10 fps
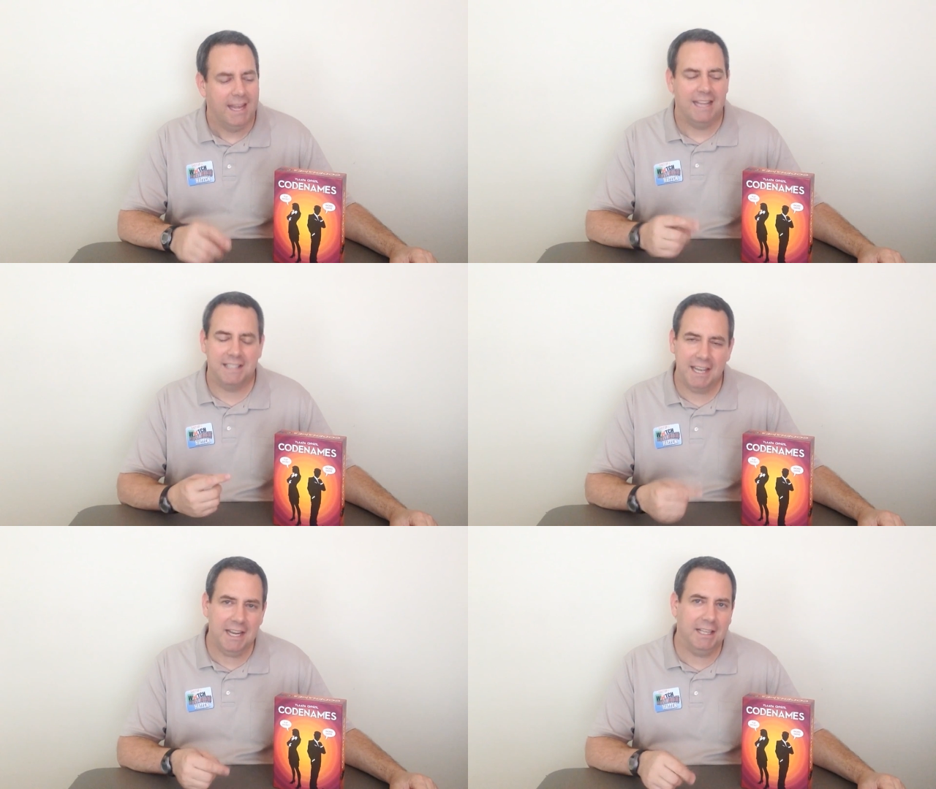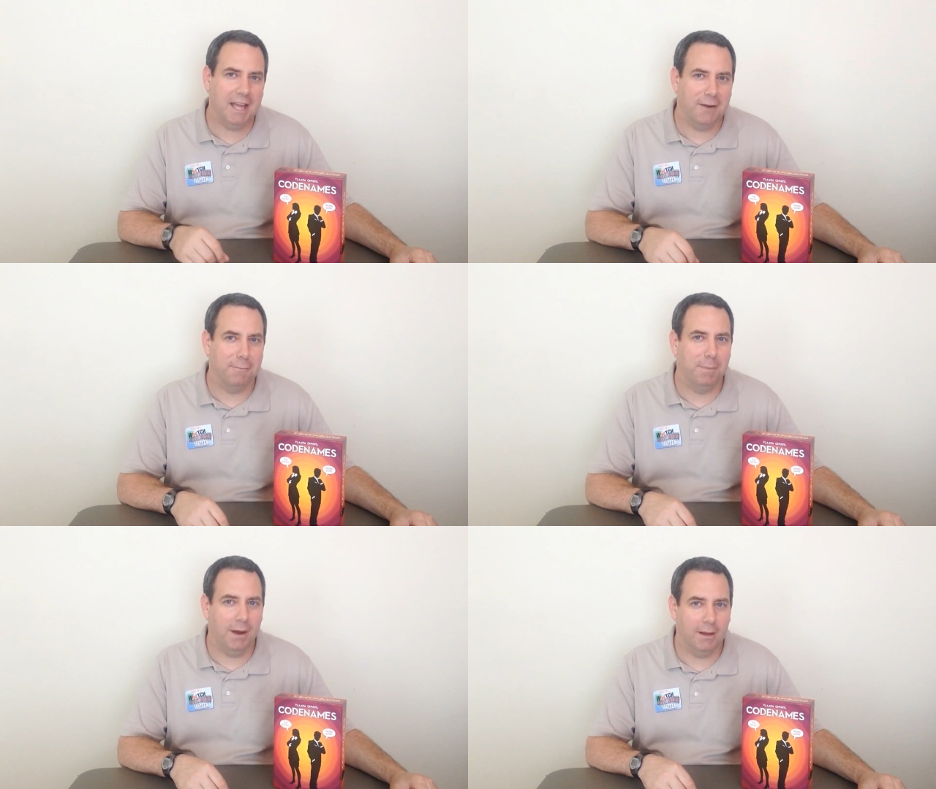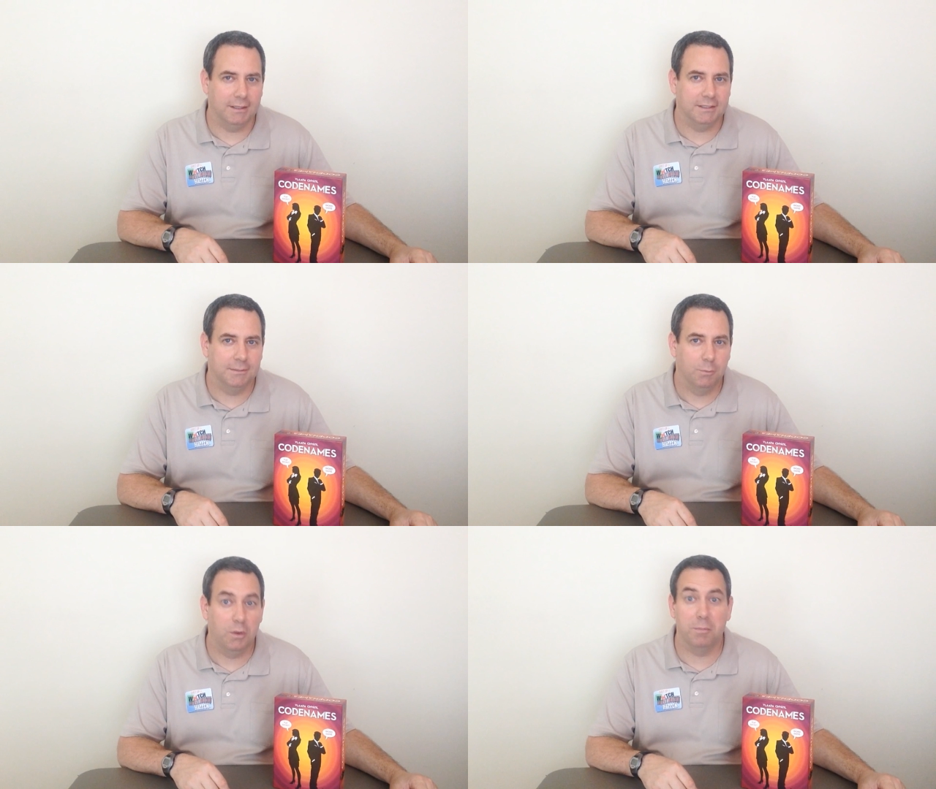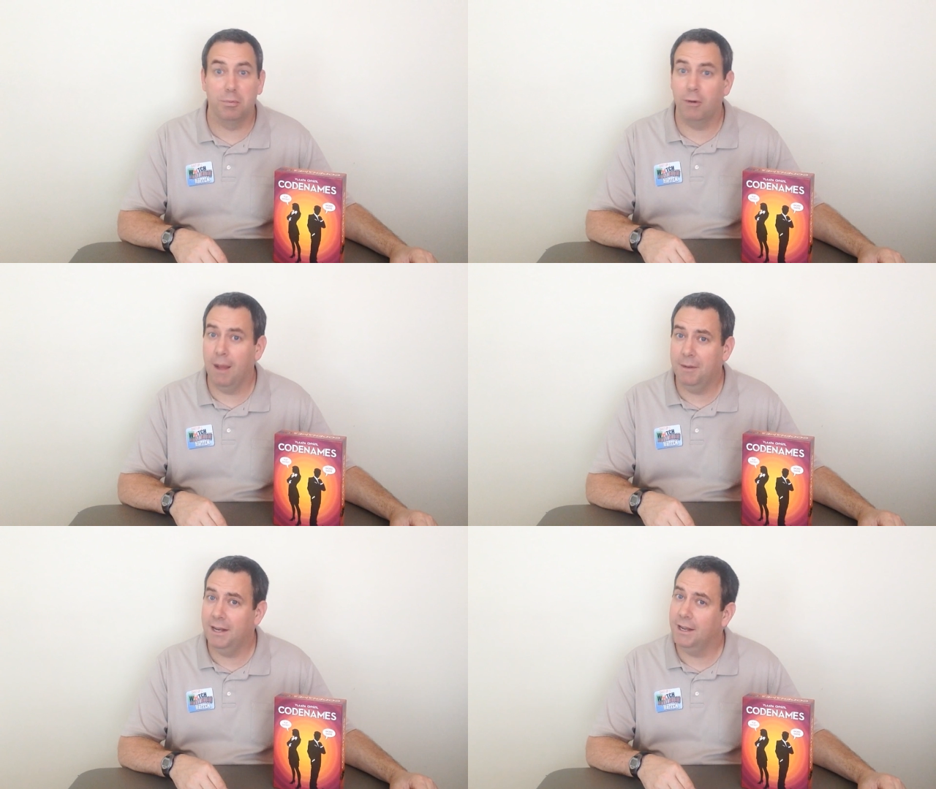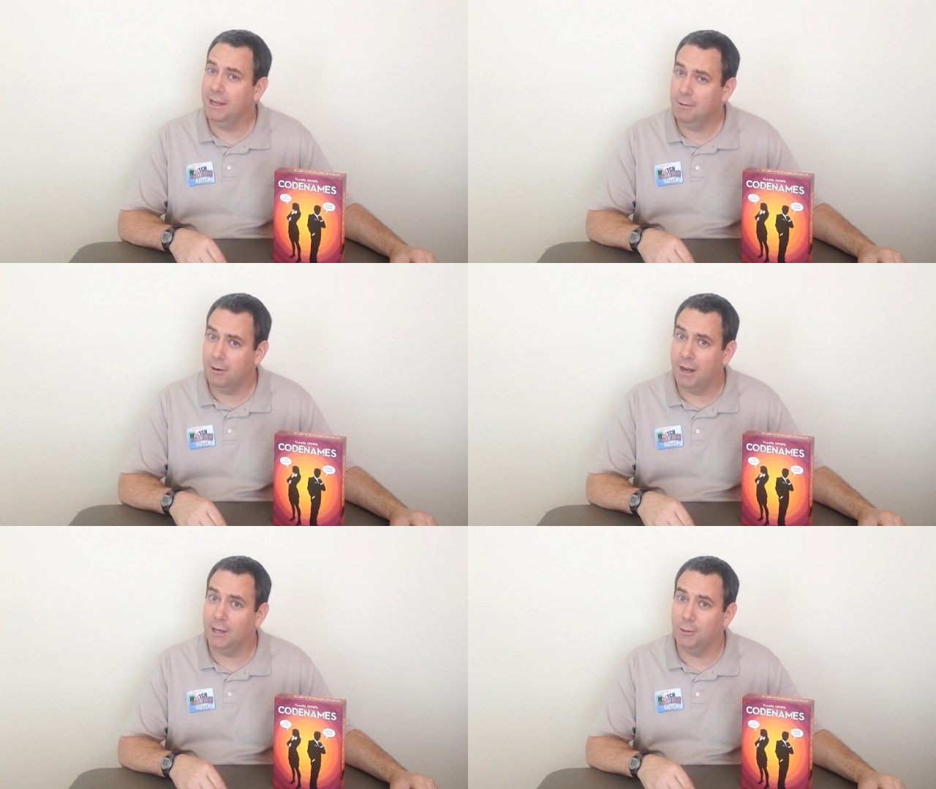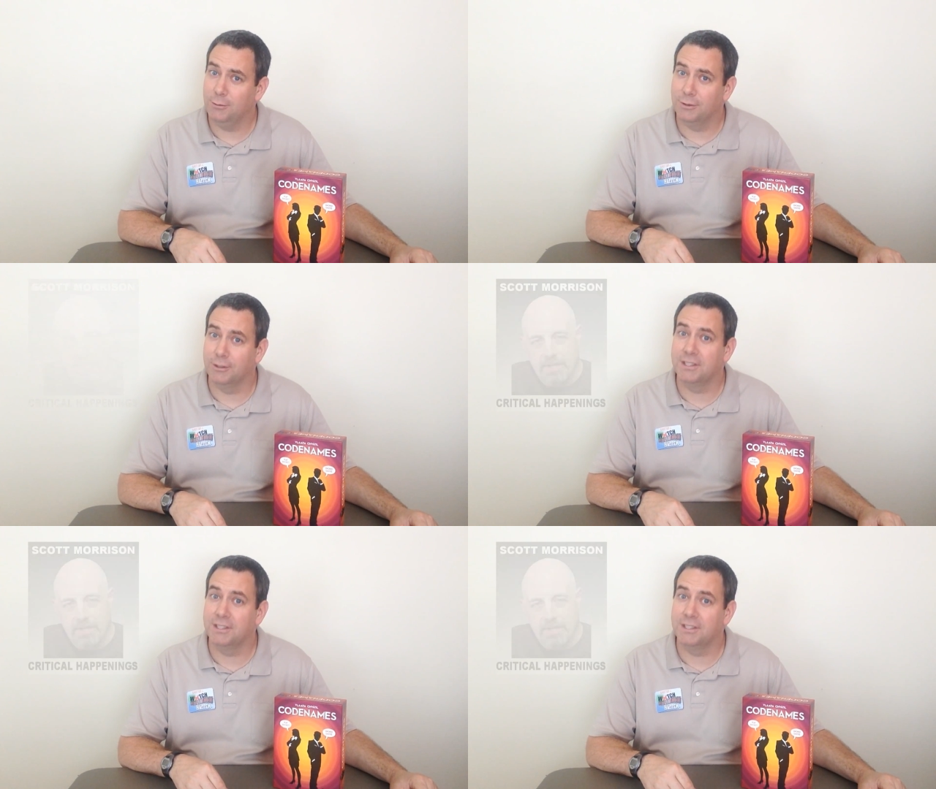It's getting a lot of buzz, with prominent internet user